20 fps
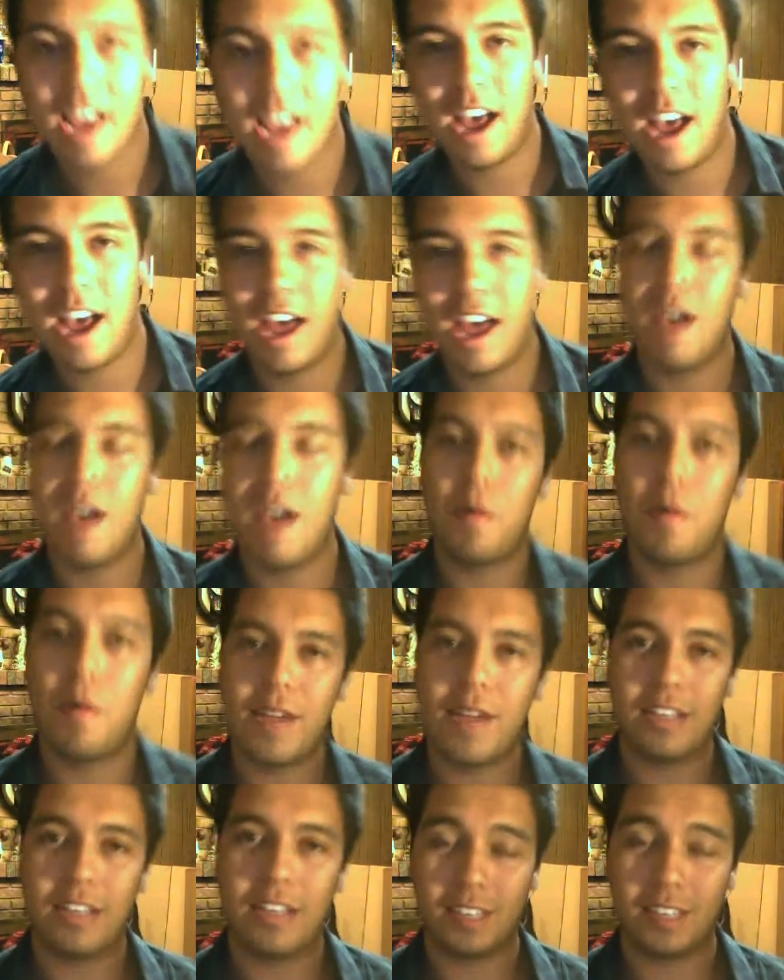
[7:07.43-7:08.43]
I hope you
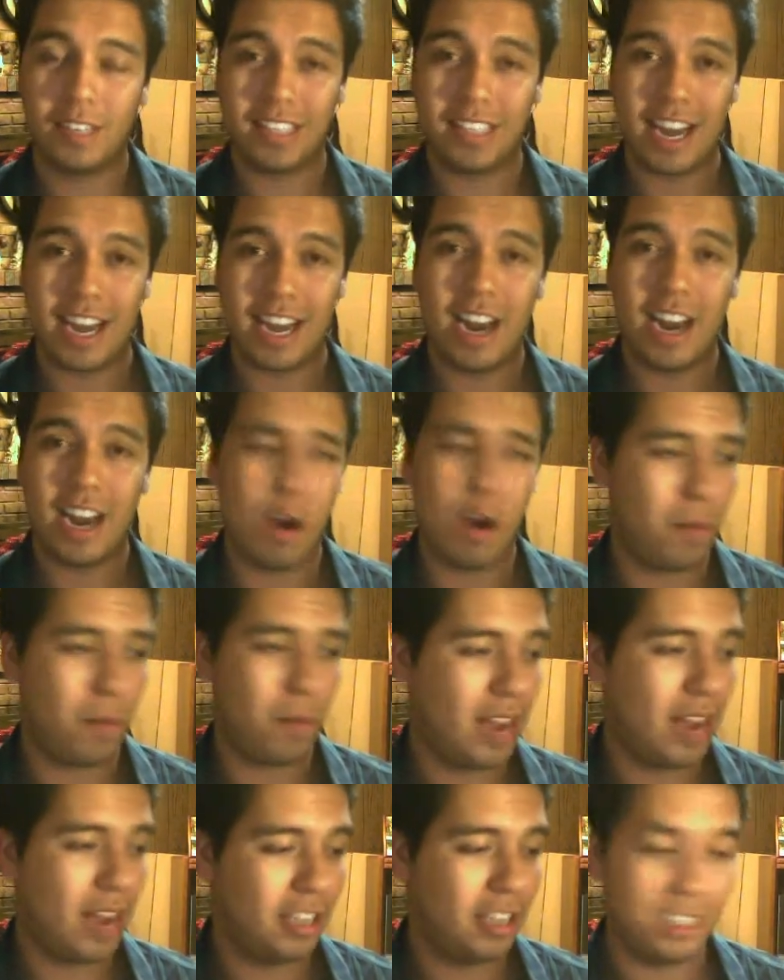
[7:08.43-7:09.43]
guys are excited. I hope
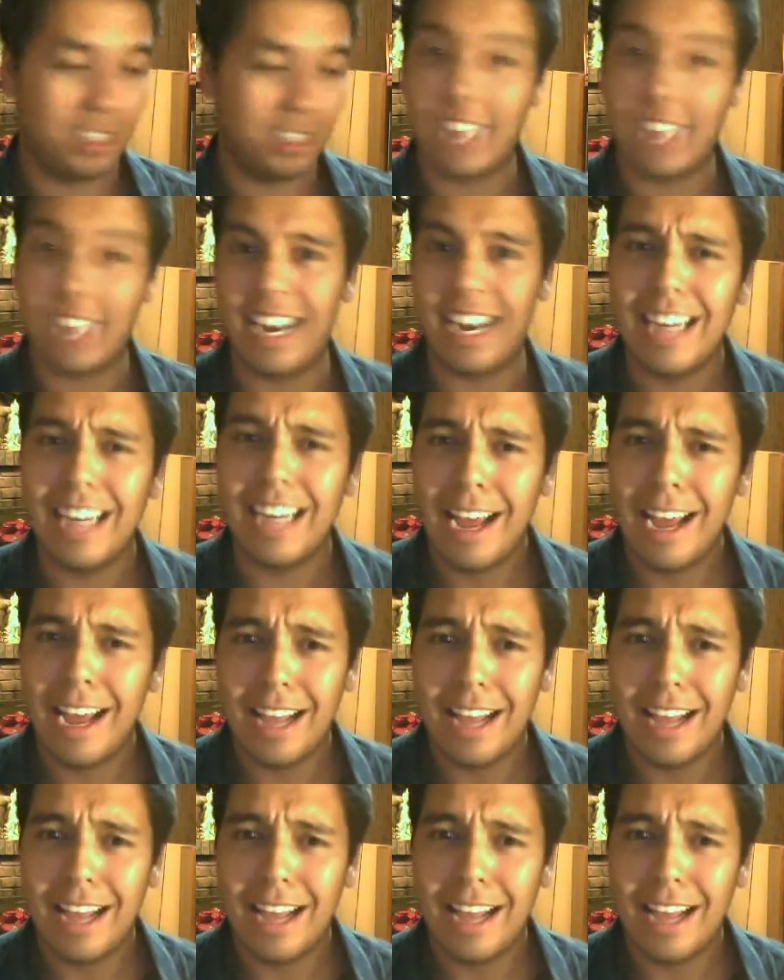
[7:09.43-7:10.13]
you guys are excited